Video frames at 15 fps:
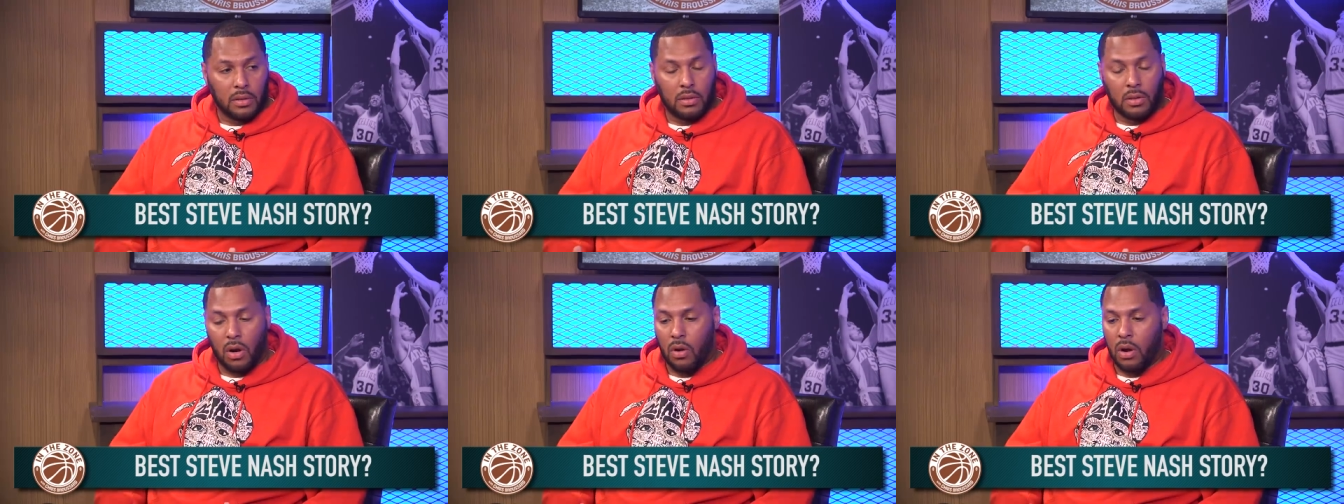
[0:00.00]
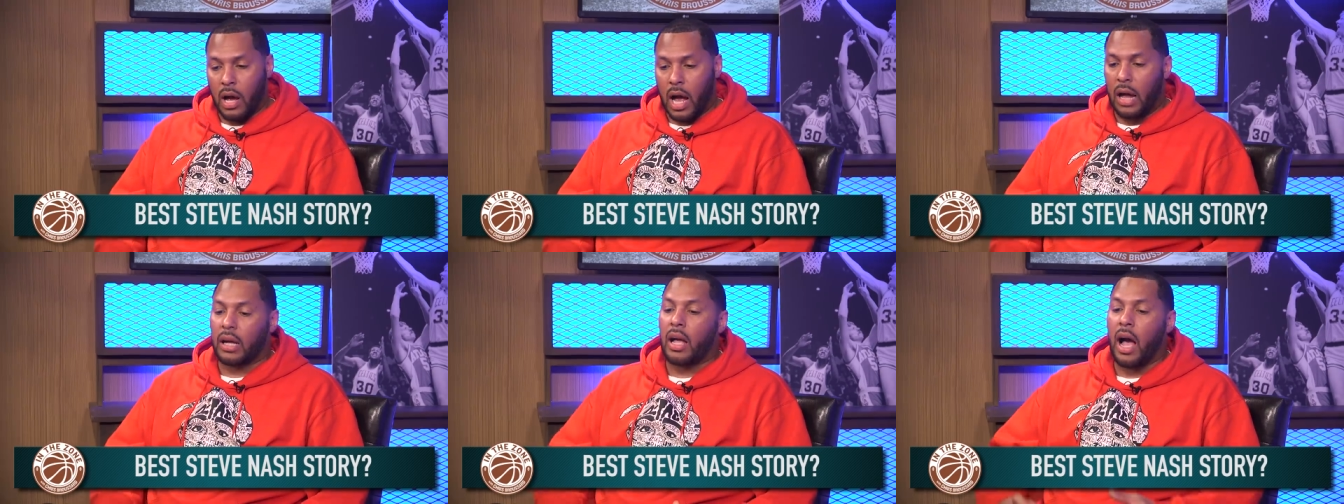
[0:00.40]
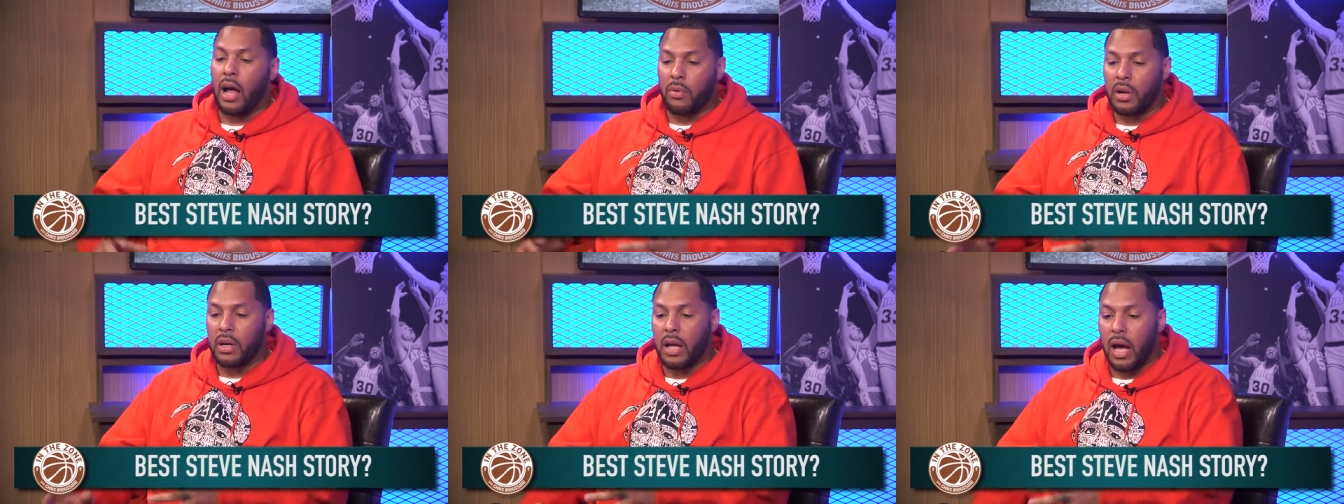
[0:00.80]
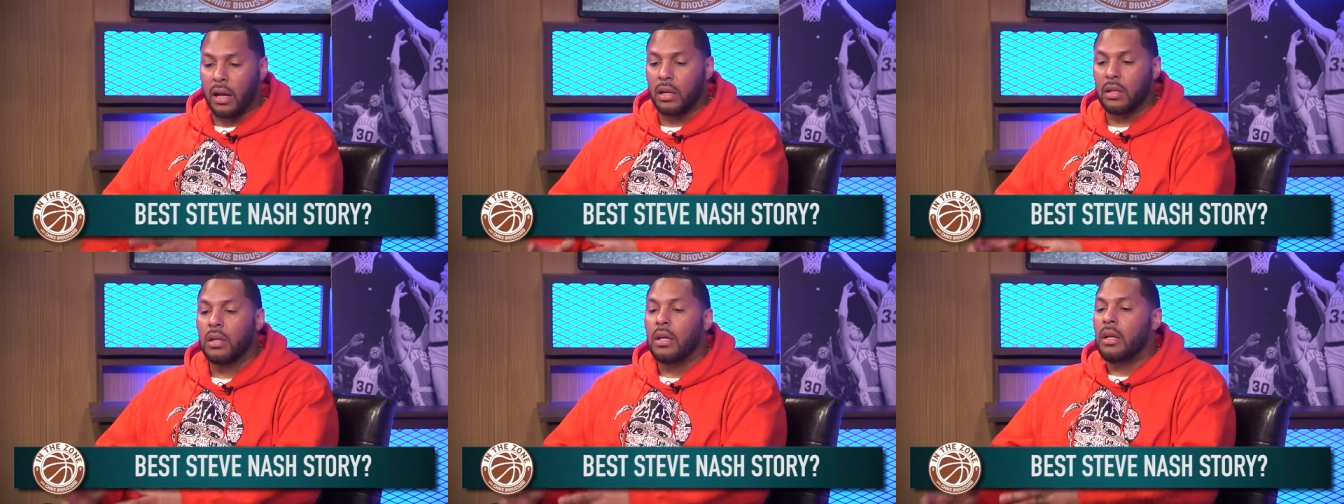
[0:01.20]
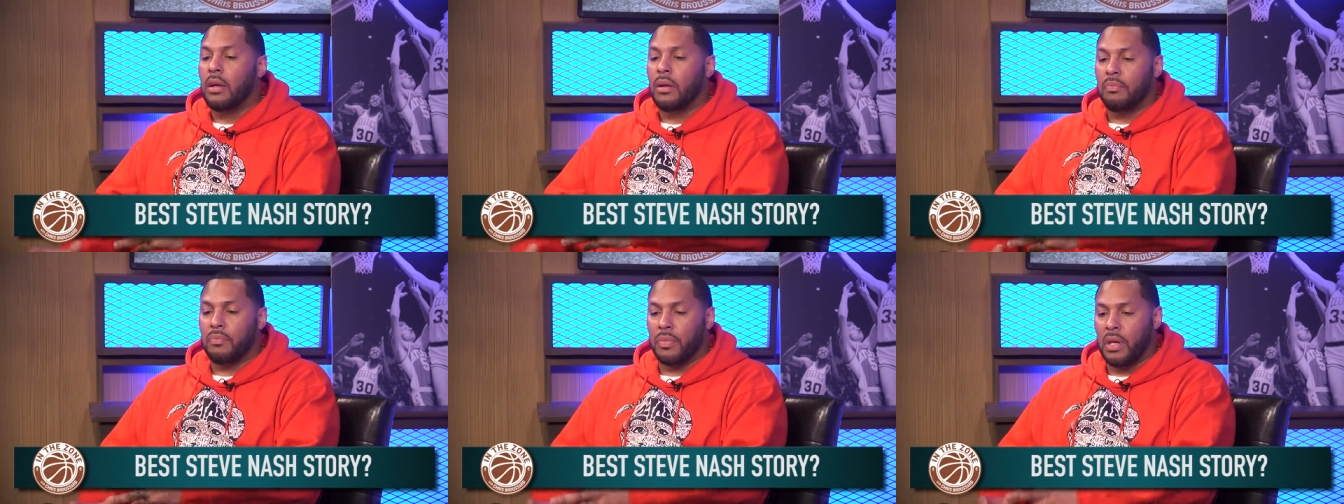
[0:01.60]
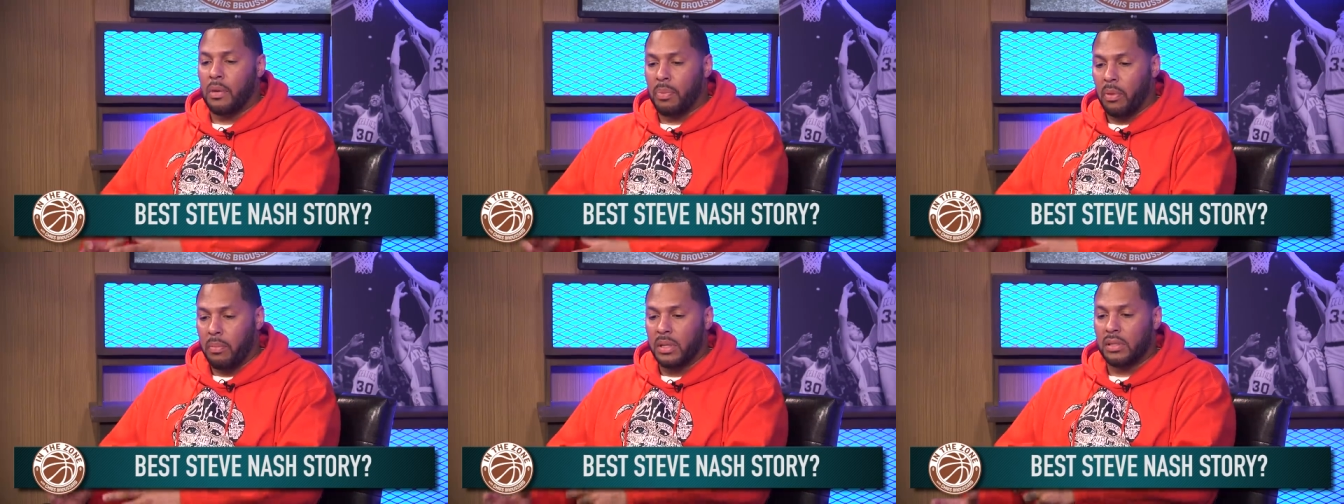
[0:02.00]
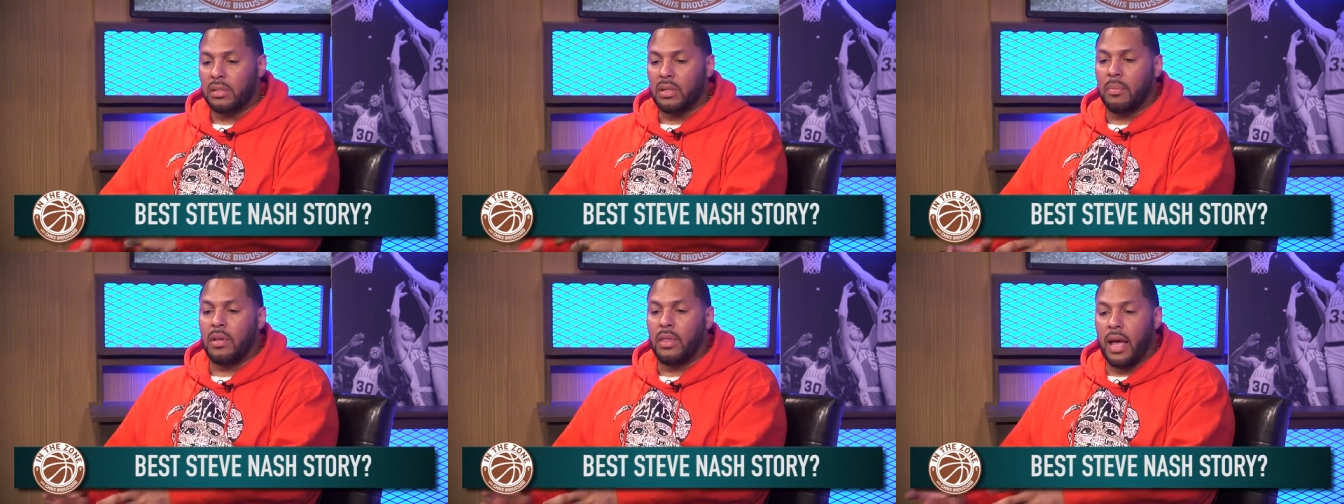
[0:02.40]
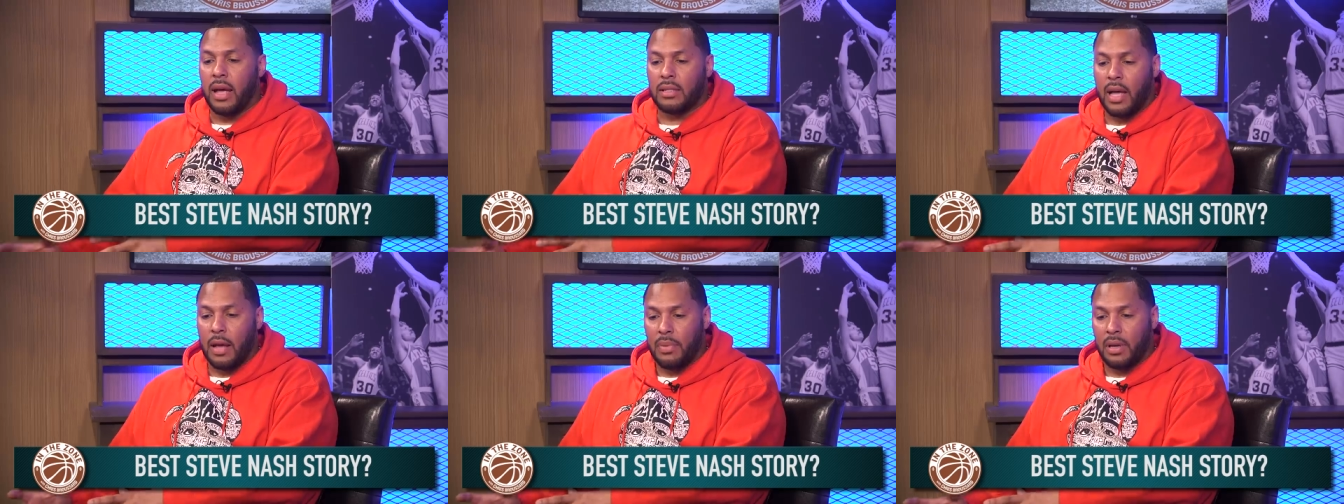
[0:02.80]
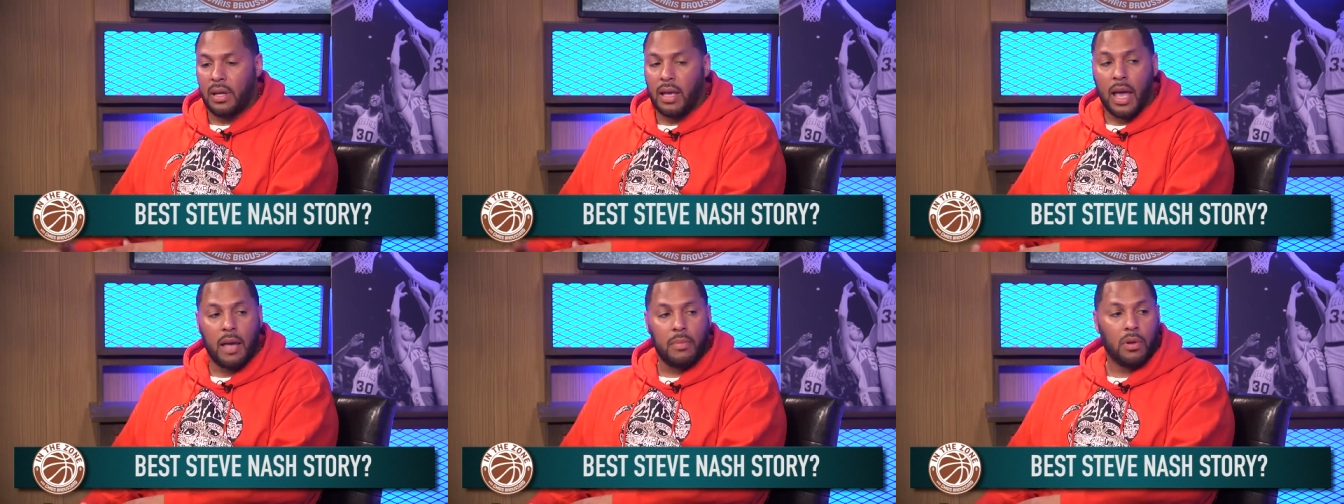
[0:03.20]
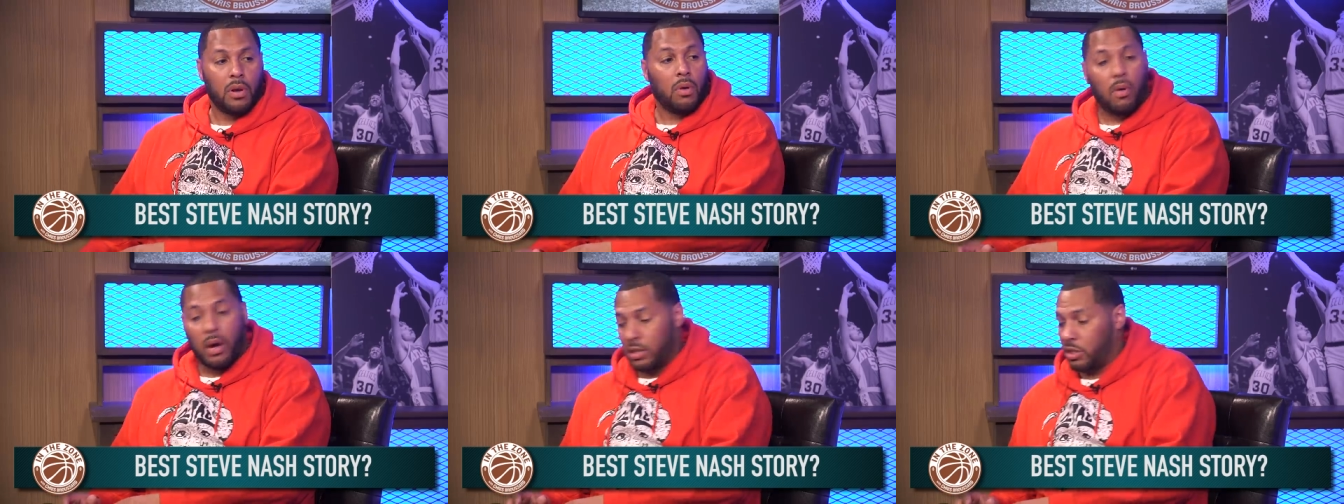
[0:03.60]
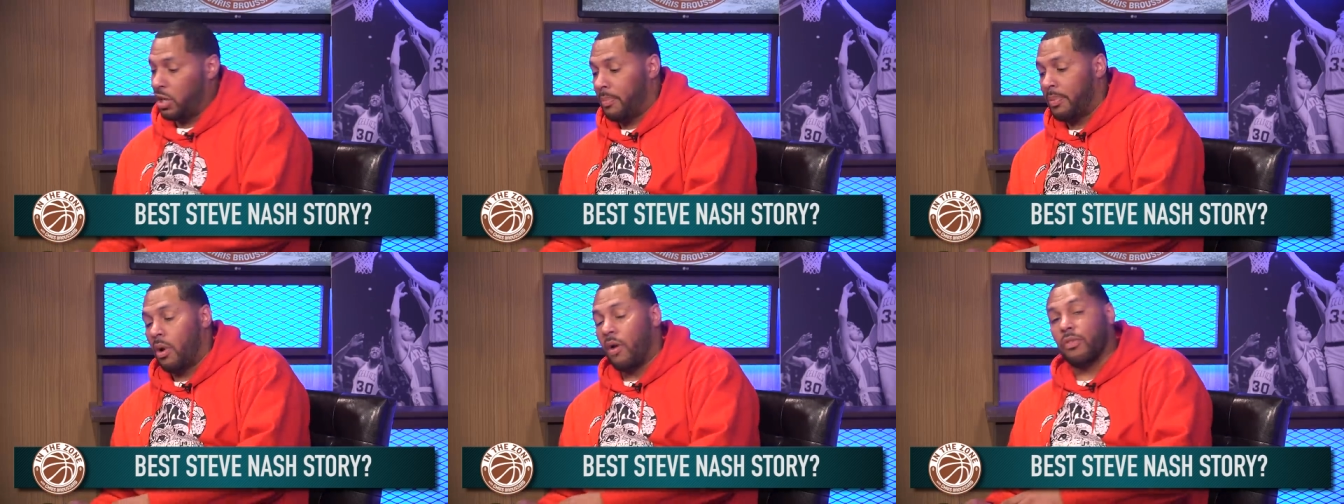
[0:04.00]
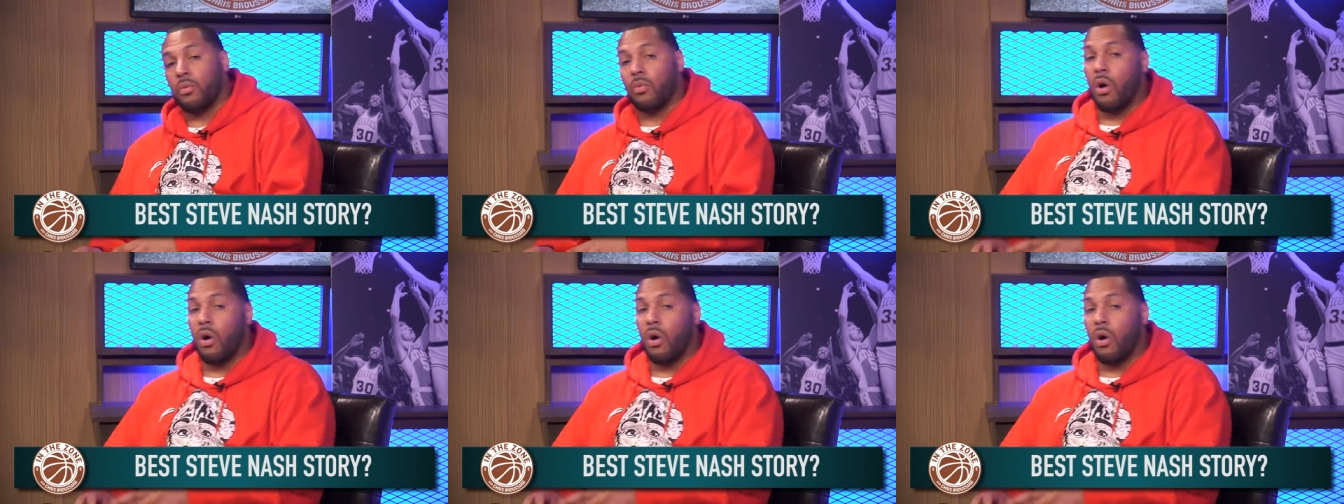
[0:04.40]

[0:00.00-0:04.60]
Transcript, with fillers: You know, Kyrie kind of implements some of that type of game, you know, by jumping off the